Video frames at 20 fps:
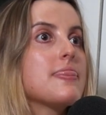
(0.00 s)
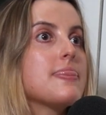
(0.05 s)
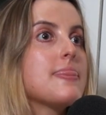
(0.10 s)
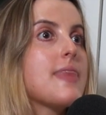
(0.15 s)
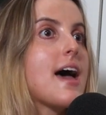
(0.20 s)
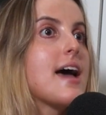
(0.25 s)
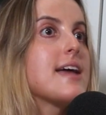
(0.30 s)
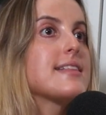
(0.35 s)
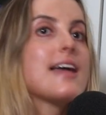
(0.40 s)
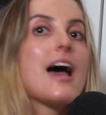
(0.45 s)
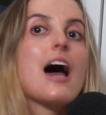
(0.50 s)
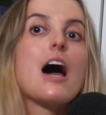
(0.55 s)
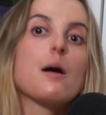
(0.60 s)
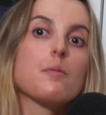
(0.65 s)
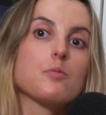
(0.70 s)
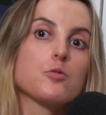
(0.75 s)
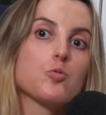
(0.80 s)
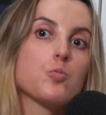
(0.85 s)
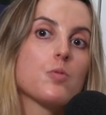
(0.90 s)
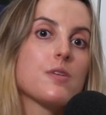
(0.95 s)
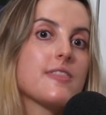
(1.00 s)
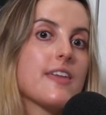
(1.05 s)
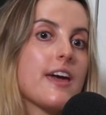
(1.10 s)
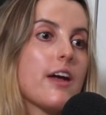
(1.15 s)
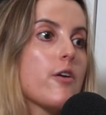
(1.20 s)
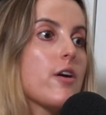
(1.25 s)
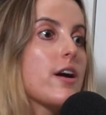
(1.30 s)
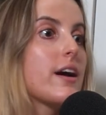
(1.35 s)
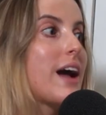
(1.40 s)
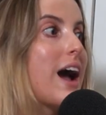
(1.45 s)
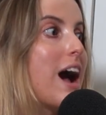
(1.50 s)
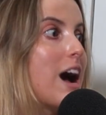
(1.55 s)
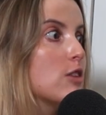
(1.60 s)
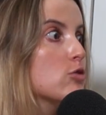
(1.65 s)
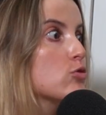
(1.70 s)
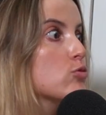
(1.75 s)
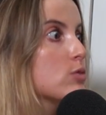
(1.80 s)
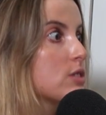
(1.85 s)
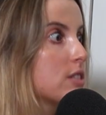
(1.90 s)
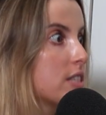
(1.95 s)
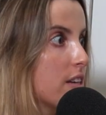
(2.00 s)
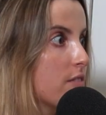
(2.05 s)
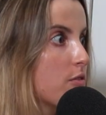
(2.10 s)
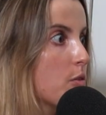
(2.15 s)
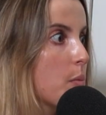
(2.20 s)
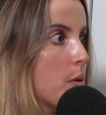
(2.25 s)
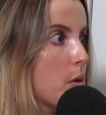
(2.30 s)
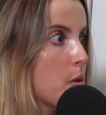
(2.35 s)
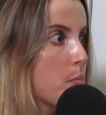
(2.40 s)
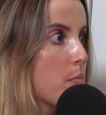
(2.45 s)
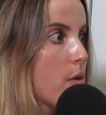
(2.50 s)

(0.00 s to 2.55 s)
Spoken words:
that helps with their accounts receivable